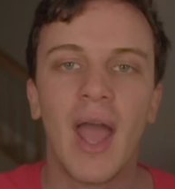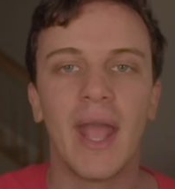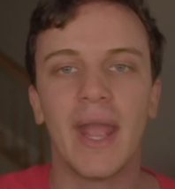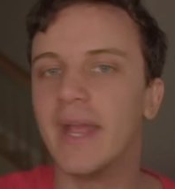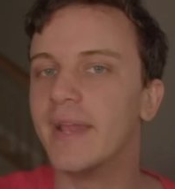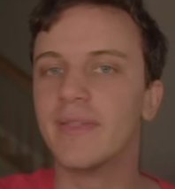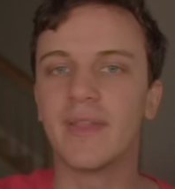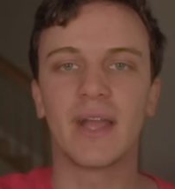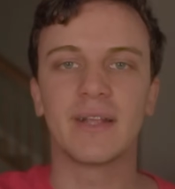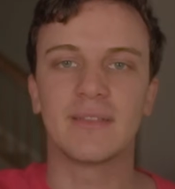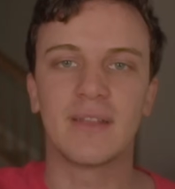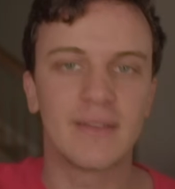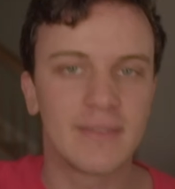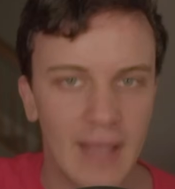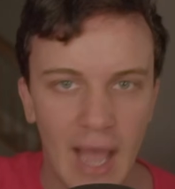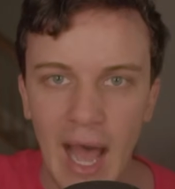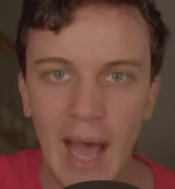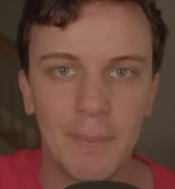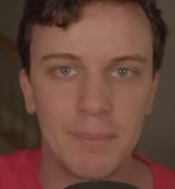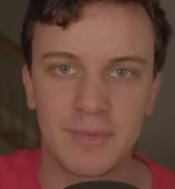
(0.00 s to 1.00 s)
in like the
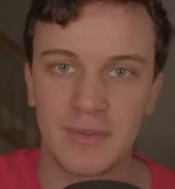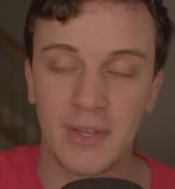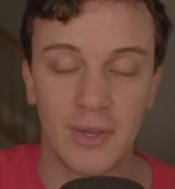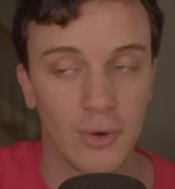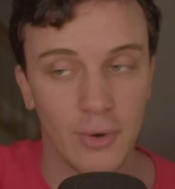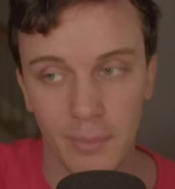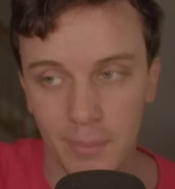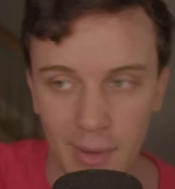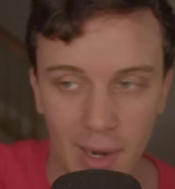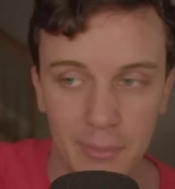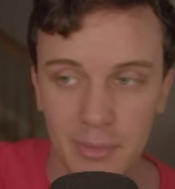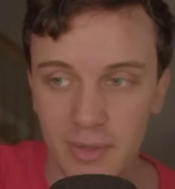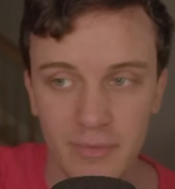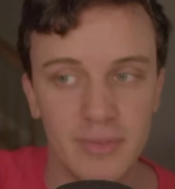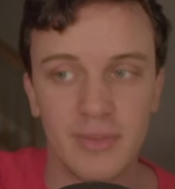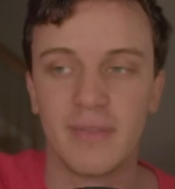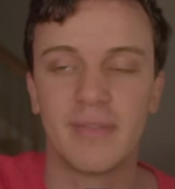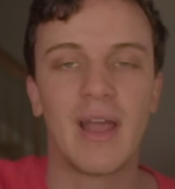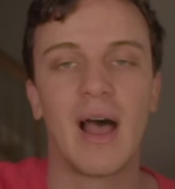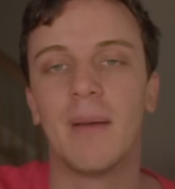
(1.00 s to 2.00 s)
top tier or probably
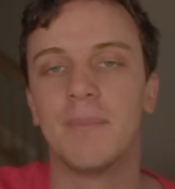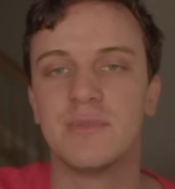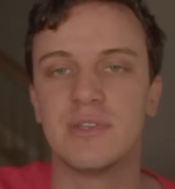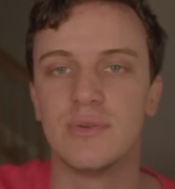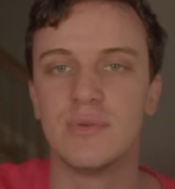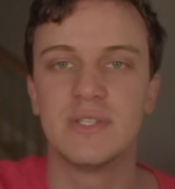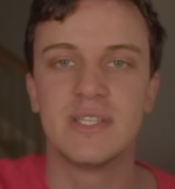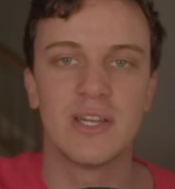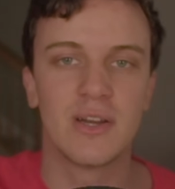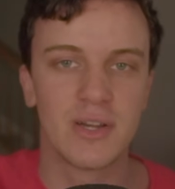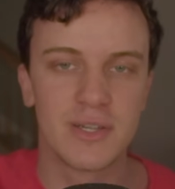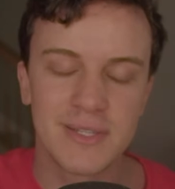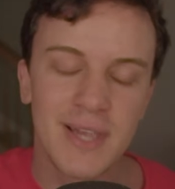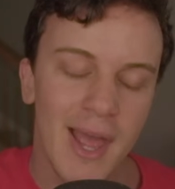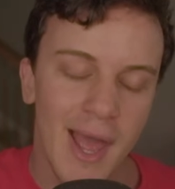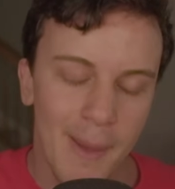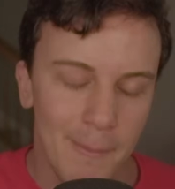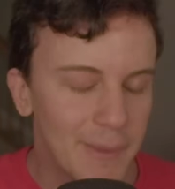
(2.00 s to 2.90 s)
even the top two tiers,